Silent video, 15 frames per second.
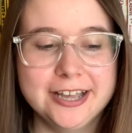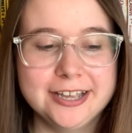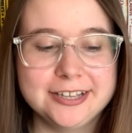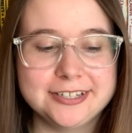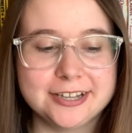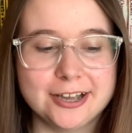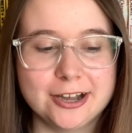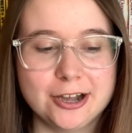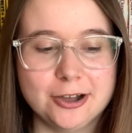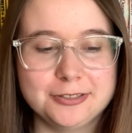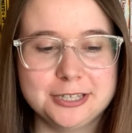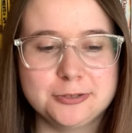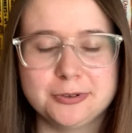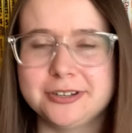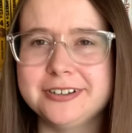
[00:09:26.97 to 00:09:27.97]
So
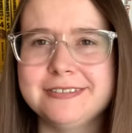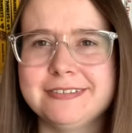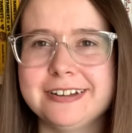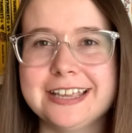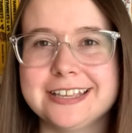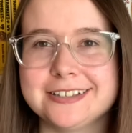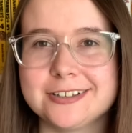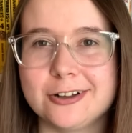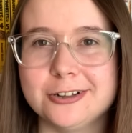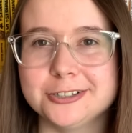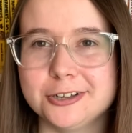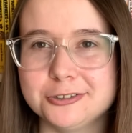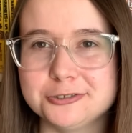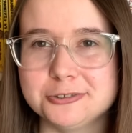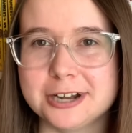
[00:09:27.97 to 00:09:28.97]
this one is called
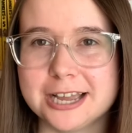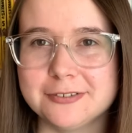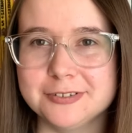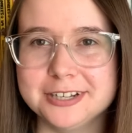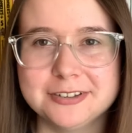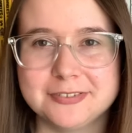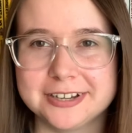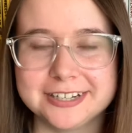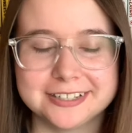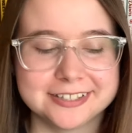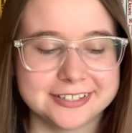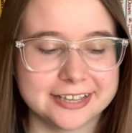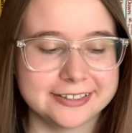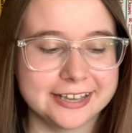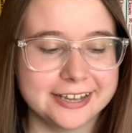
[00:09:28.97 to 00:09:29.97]
Ultra Heaven, if I didn't
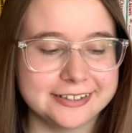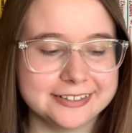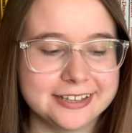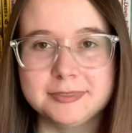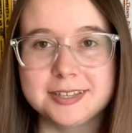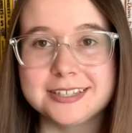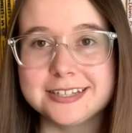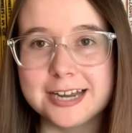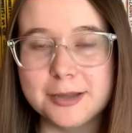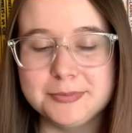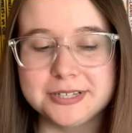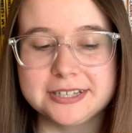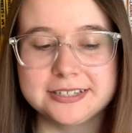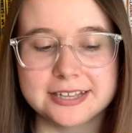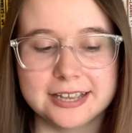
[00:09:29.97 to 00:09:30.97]
say that. The
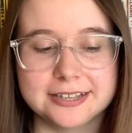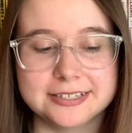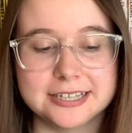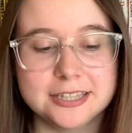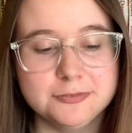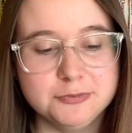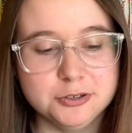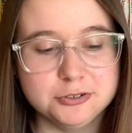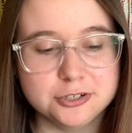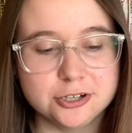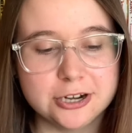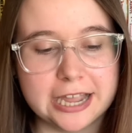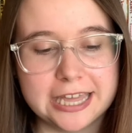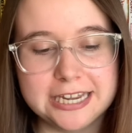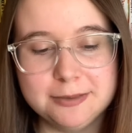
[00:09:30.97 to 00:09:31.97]
synopsis says In the future,
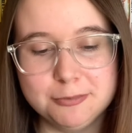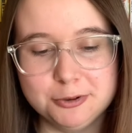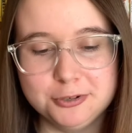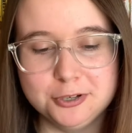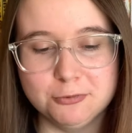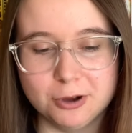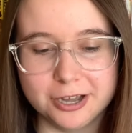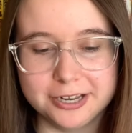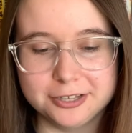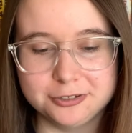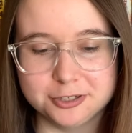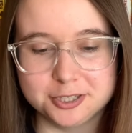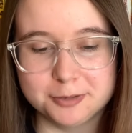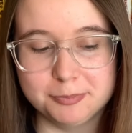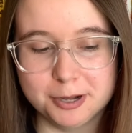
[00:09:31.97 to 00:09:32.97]
any mood you want is
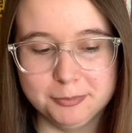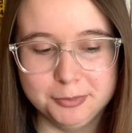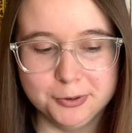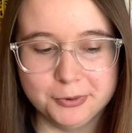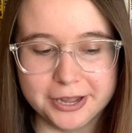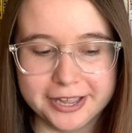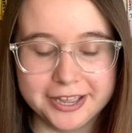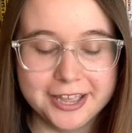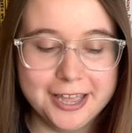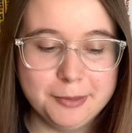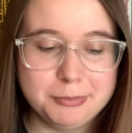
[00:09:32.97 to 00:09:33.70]
just a pump away.